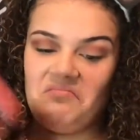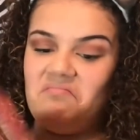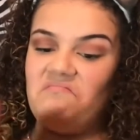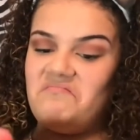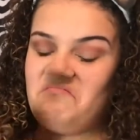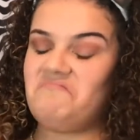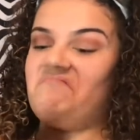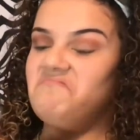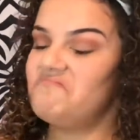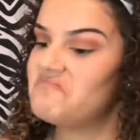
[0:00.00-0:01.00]
I like to
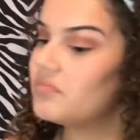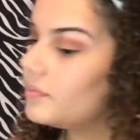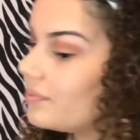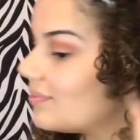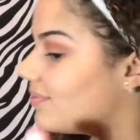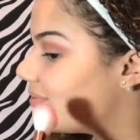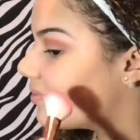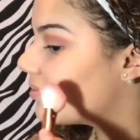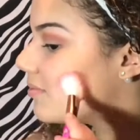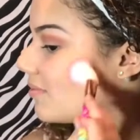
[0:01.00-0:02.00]
take my
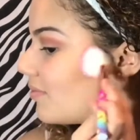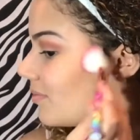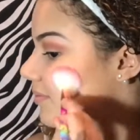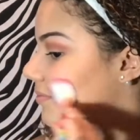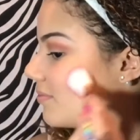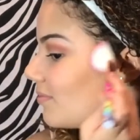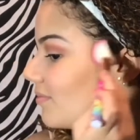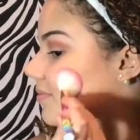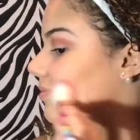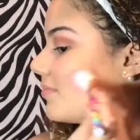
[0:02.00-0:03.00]
bronzer from my
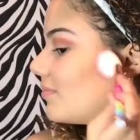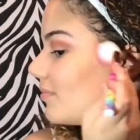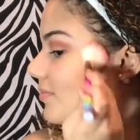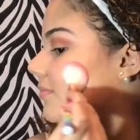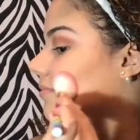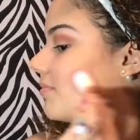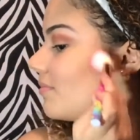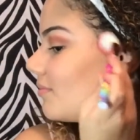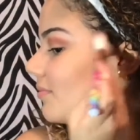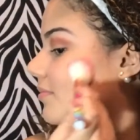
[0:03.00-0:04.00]
cheekbones to my
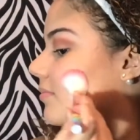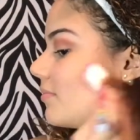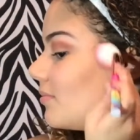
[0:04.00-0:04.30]
neck to my